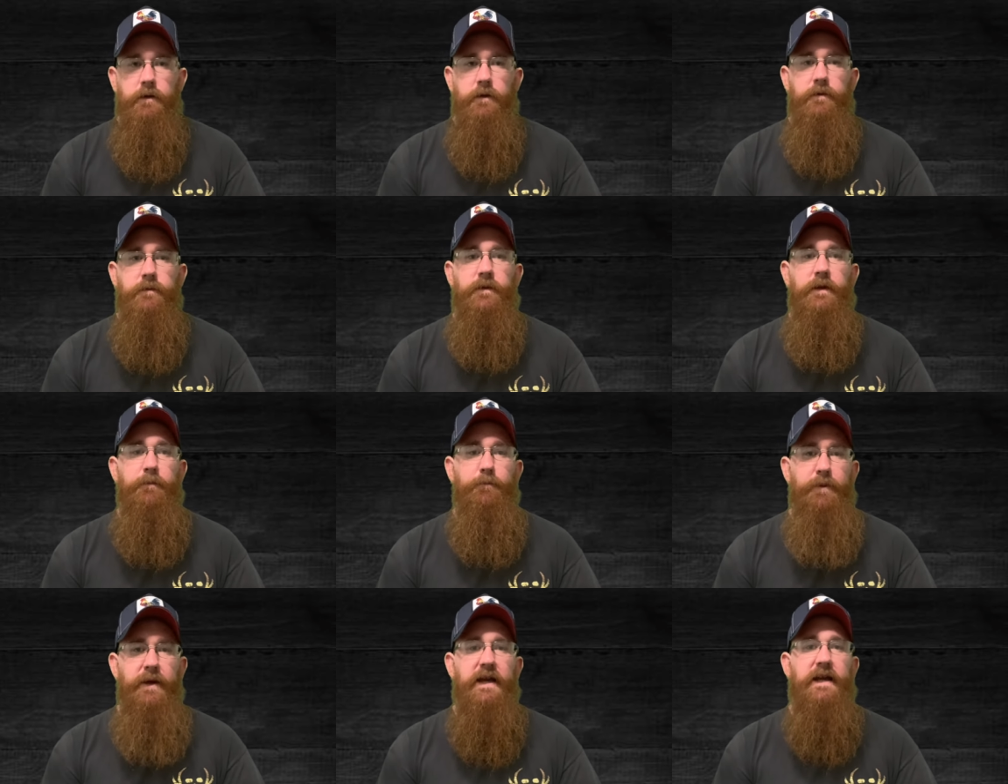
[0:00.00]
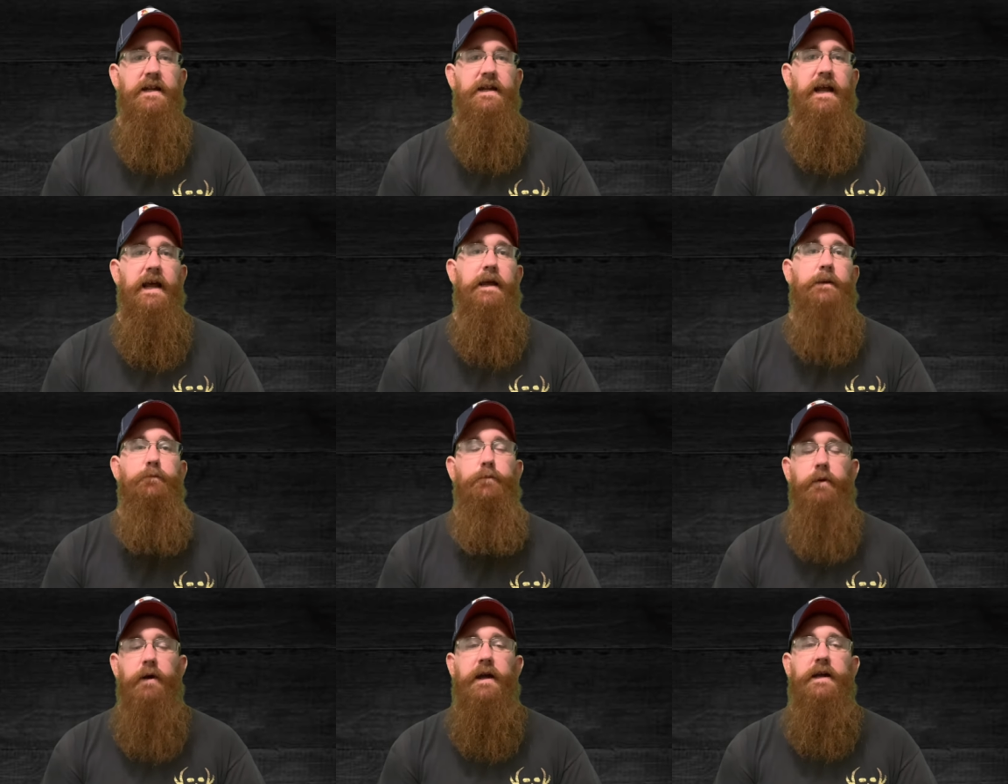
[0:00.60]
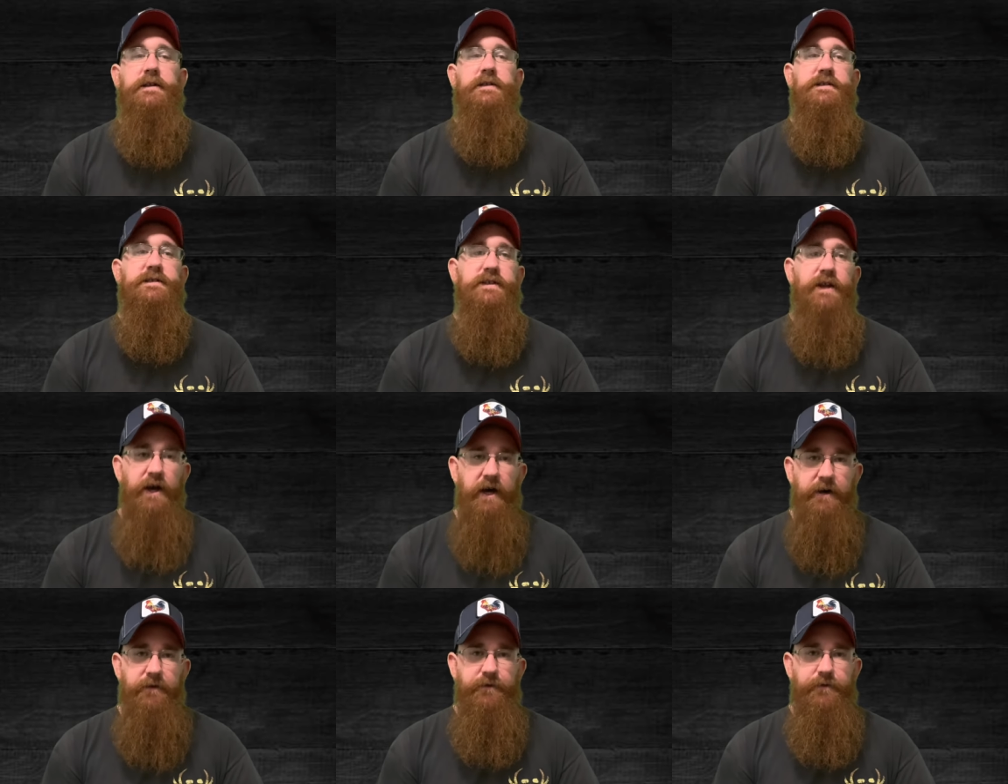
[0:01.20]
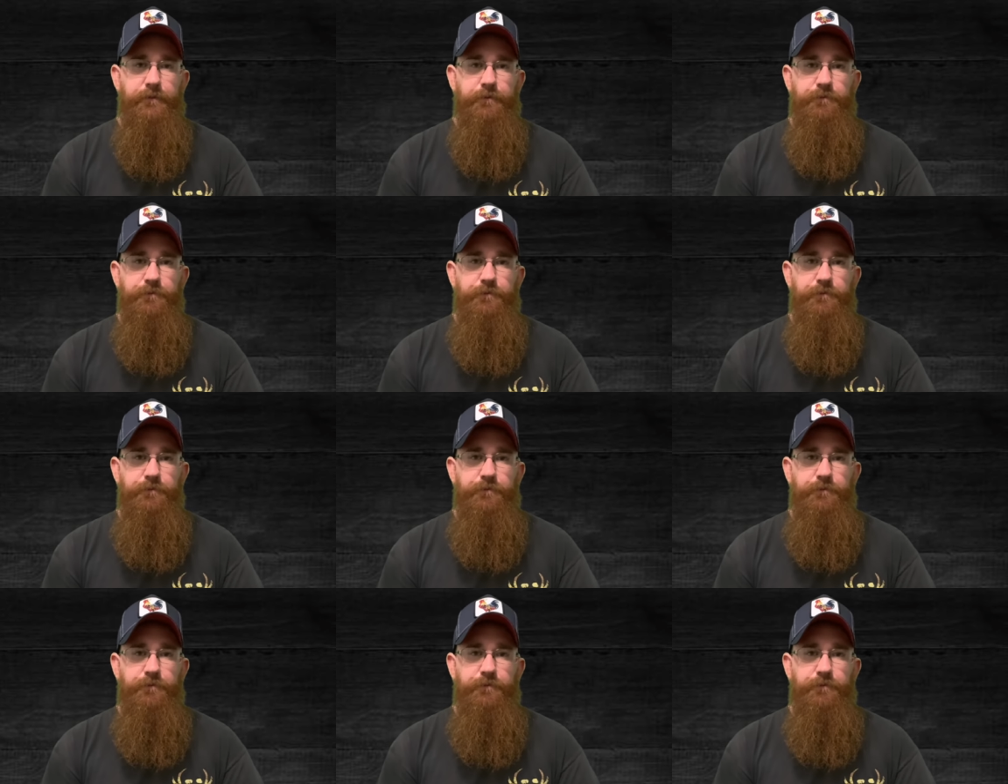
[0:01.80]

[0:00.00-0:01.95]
the big name brand stuff.